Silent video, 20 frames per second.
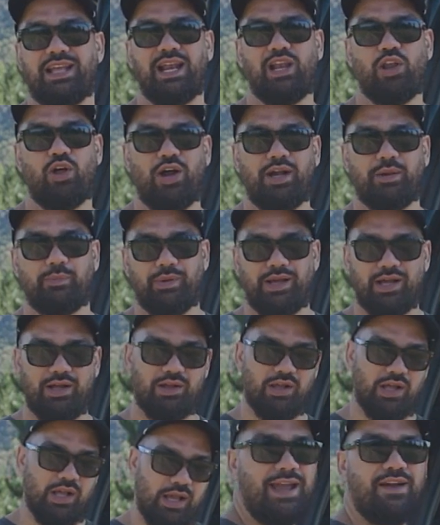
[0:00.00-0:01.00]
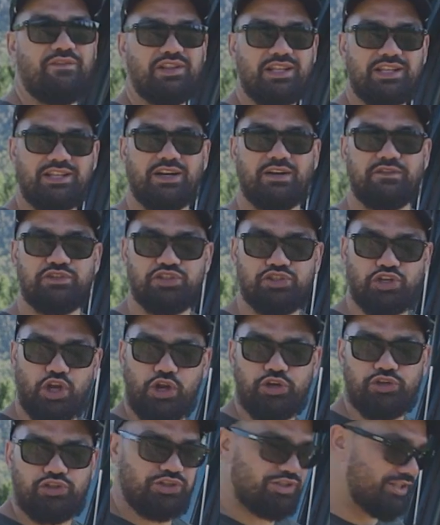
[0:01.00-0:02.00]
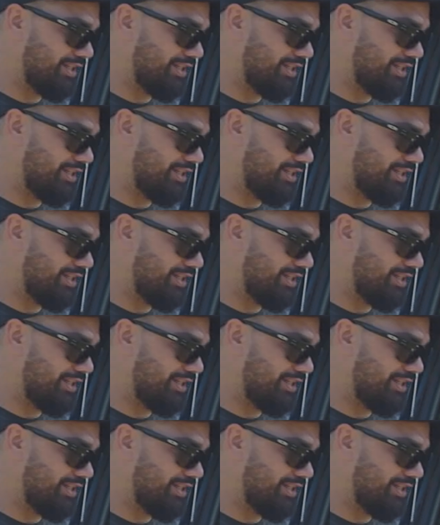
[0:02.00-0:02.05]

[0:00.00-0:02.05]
that like bell. Everything that I've shown you